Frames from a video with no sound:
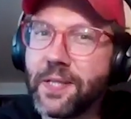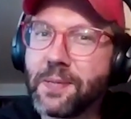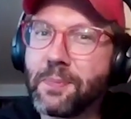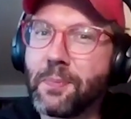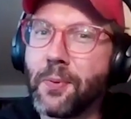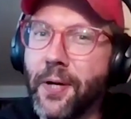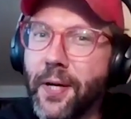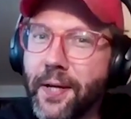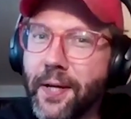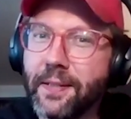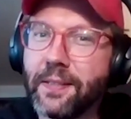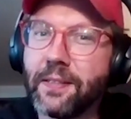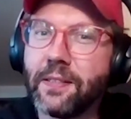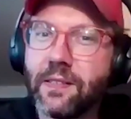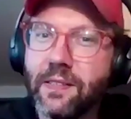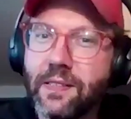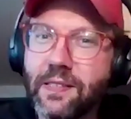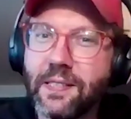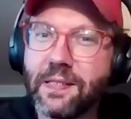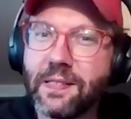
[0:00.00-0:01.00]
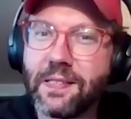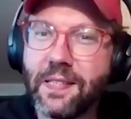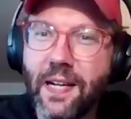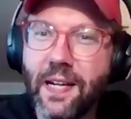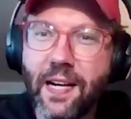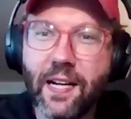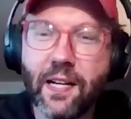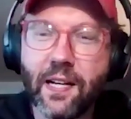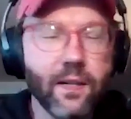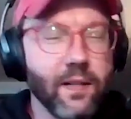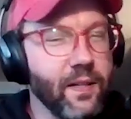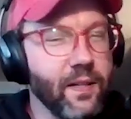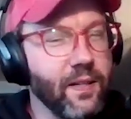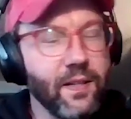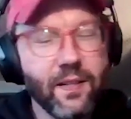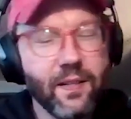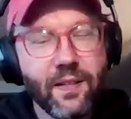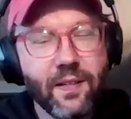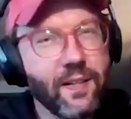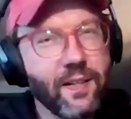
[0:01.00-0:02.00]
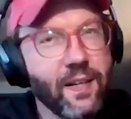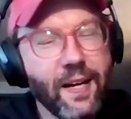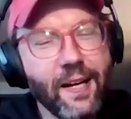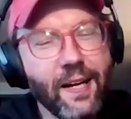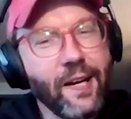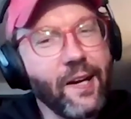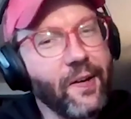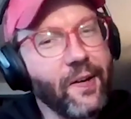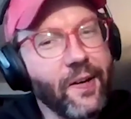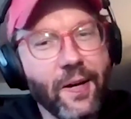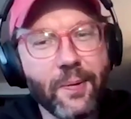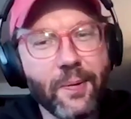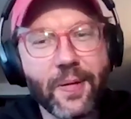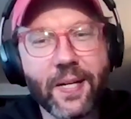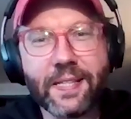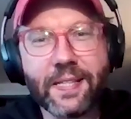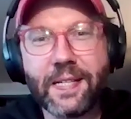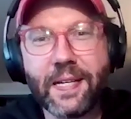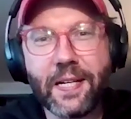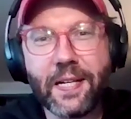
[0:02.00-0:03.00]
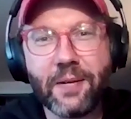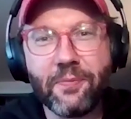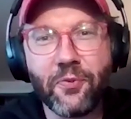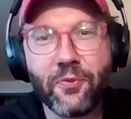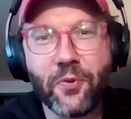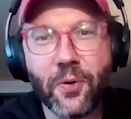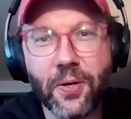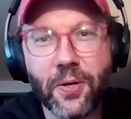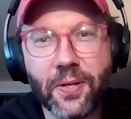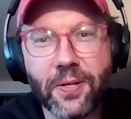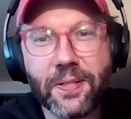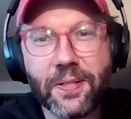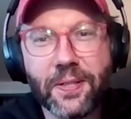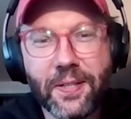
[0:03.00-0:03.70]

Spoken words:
disappointing. So it's not. I know, not what I signed up for,